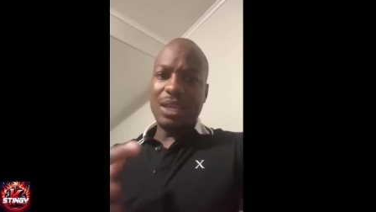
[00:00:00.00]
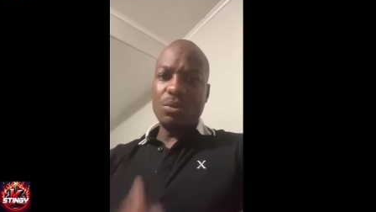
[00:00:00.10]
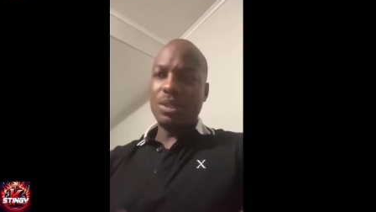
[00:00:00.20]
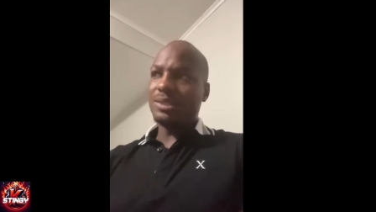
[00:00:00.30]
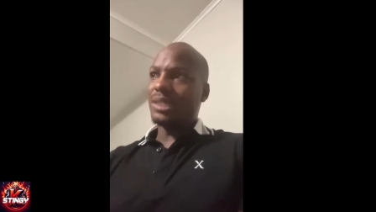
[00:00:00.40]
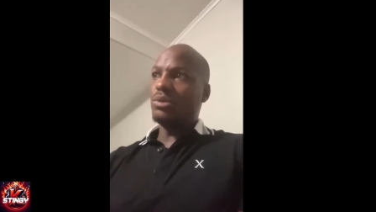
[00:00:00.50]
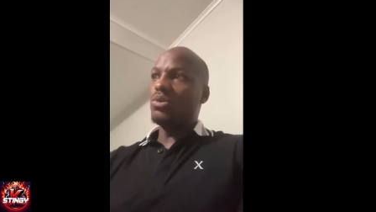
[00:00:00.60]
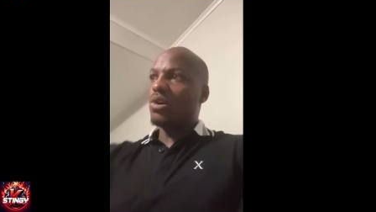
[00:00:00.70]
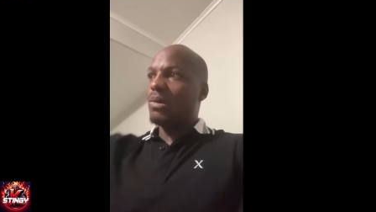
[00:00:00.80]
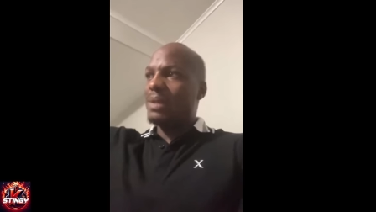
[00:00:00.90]
one said you
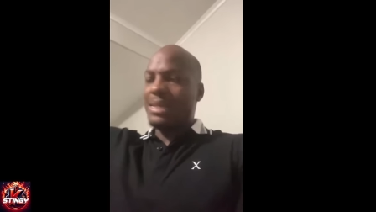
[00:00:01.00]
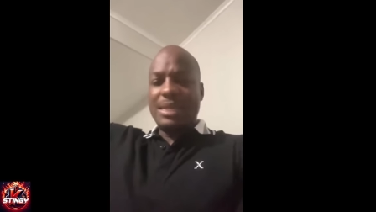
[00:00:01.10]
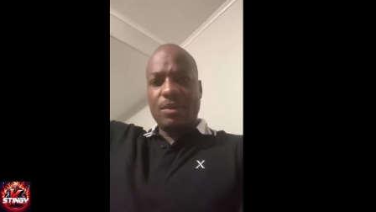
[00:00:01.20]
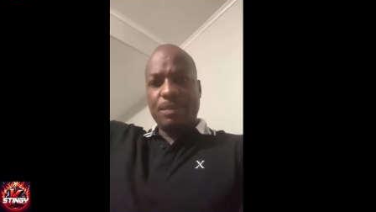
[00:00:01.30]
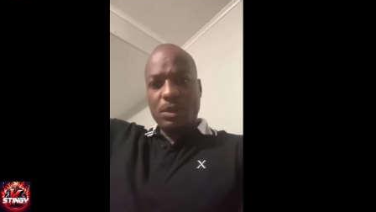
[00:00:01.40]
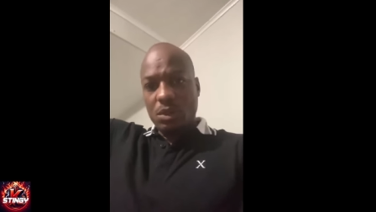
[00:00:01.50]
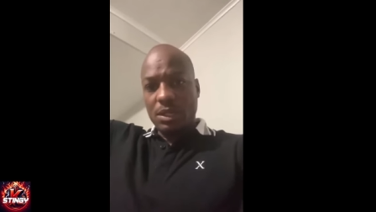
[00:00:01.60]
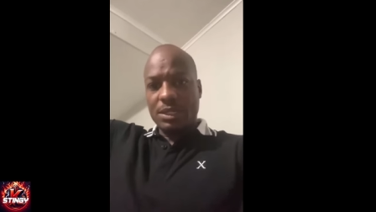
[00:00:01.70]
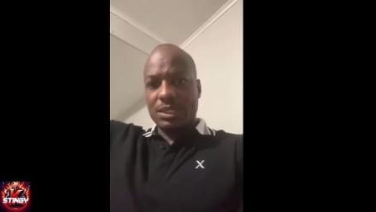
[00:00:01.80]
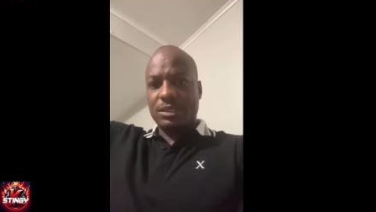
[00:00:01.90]
going up in these
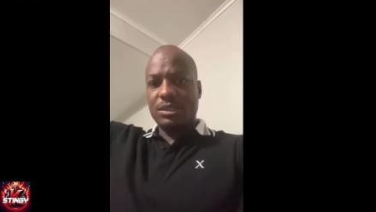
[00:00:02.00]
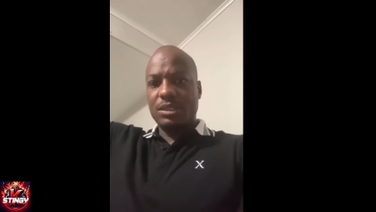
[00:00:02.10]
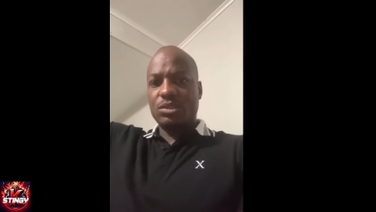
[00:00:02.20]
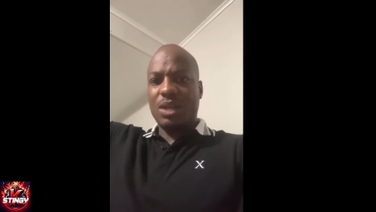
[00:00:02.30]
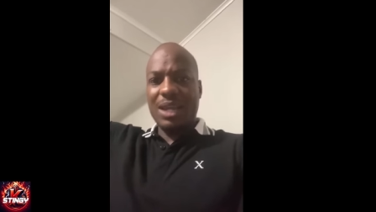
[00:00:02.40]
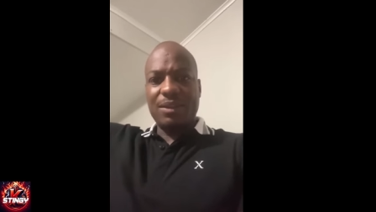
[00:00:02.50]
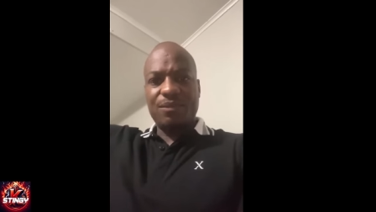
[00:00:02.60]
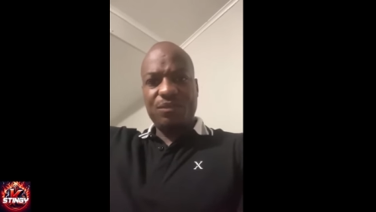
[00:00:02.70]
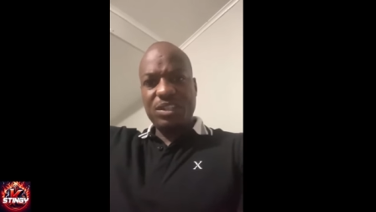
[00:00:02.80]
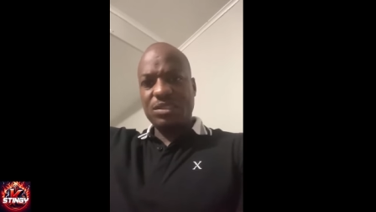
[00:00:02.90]
communities trying to
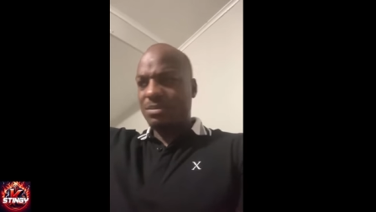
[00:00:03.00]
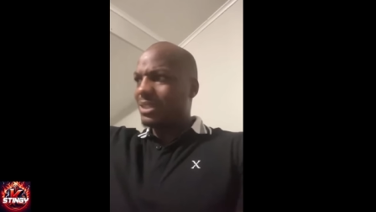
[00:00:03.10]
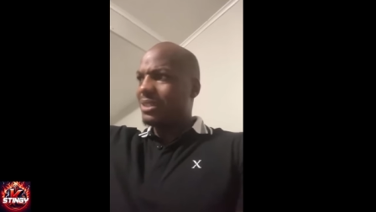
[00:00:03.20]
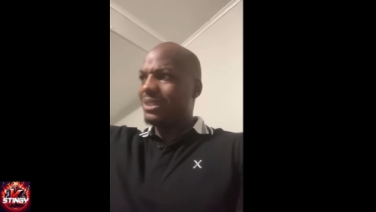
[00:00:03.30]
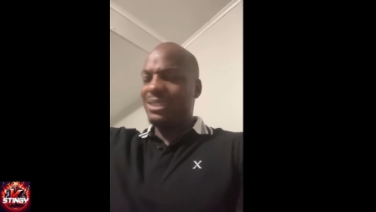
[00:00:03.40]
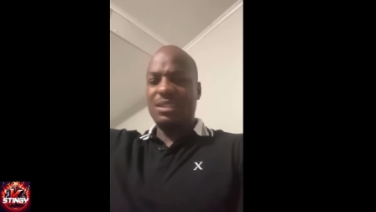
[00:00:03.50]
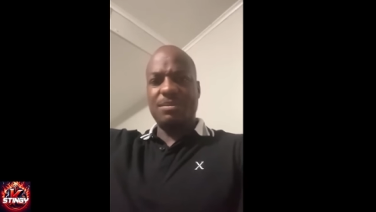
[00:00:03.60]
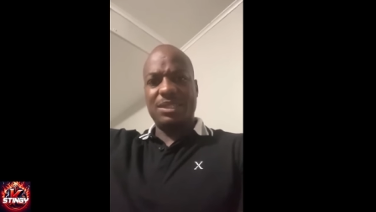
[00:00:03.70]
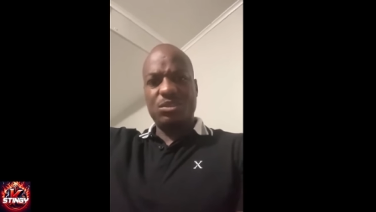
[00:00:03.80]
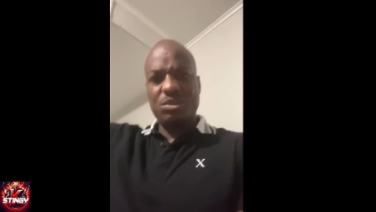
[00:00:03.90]
fish them and clean them
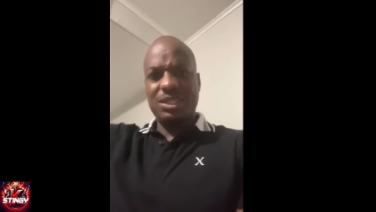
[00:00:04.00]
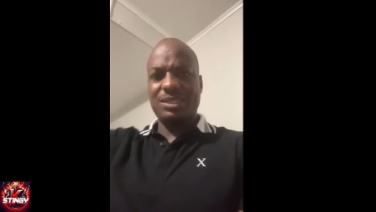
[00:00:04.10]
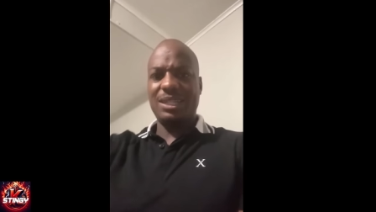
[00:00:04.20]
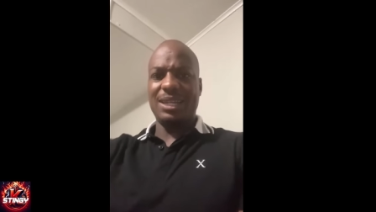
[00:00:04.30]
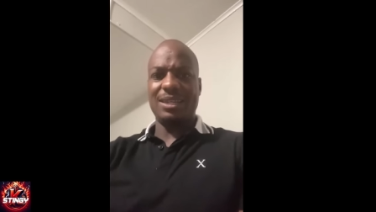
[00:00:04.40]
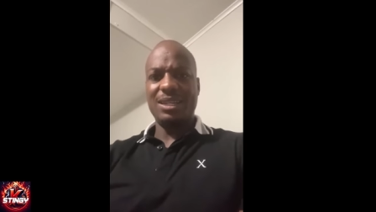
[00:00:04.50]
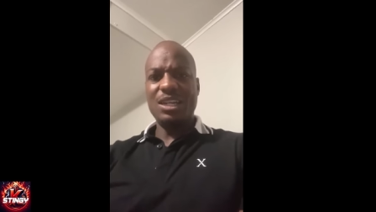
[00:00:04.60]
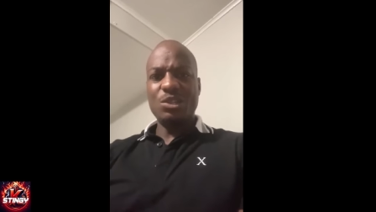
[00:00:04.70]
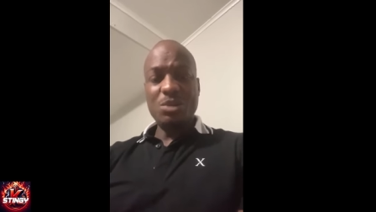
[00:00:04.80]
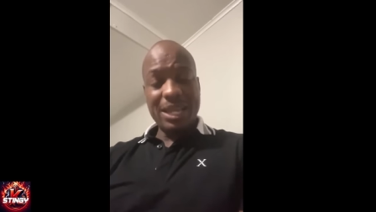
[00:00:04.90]
and do this and that.
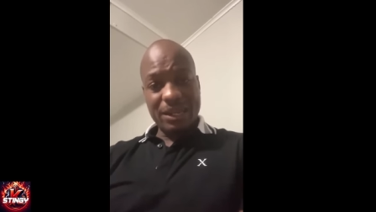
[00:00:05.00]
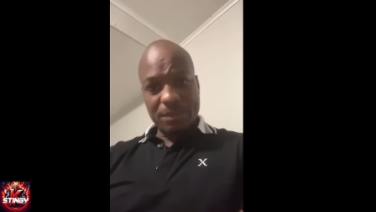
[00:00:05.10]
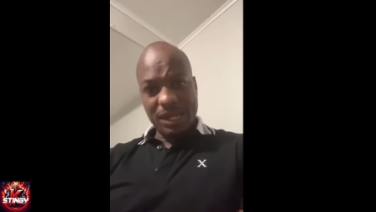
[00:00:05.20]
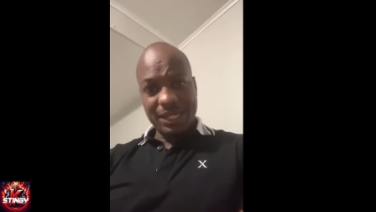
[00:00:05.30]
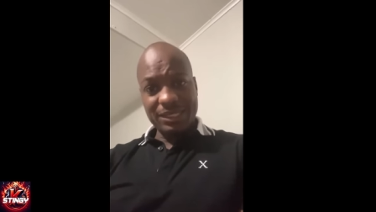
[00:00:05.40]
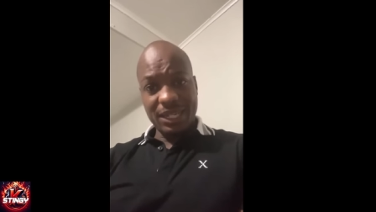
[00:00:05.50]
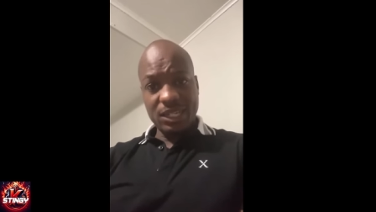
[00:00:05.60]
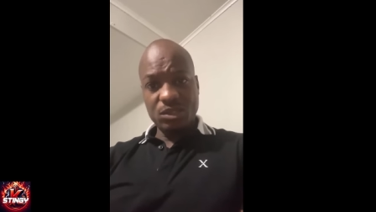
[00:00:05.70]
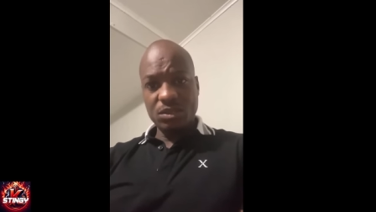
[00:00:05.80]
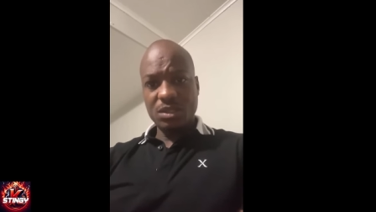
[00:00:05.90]
You let the money change
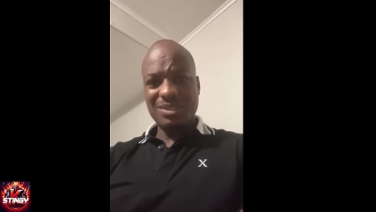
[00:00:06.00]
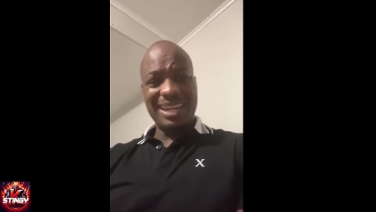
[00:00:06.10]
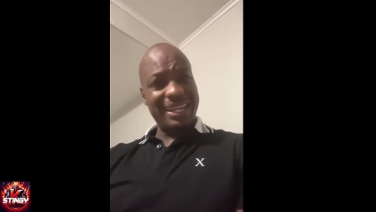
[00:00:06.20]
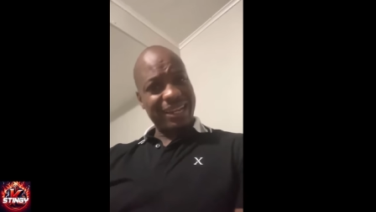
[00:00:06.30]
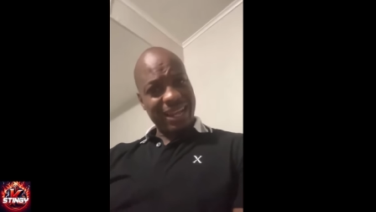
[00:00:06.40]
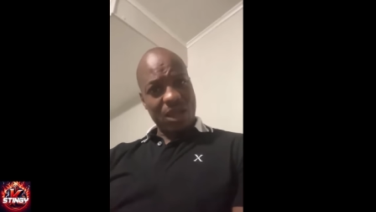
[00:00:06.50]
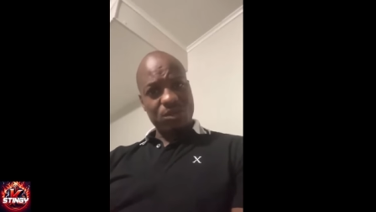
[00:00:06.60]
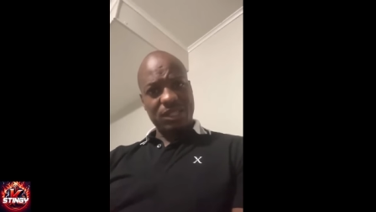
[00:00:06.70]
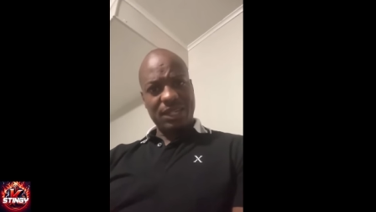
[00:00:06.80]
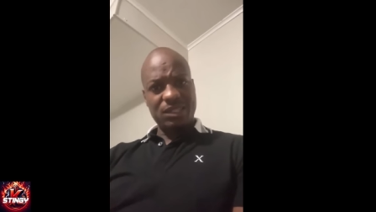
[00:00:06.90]
you. You let the clout
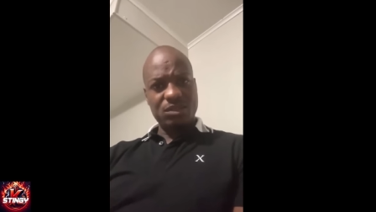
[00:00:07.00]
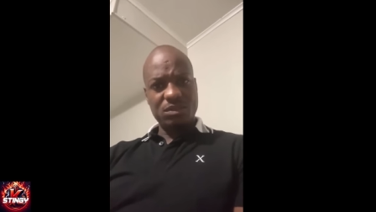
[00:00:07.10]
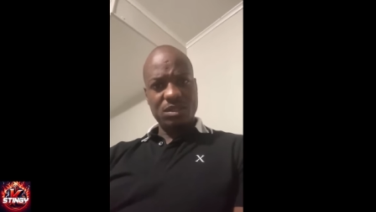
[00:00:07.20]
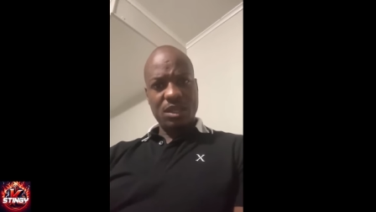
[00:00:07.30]
change you.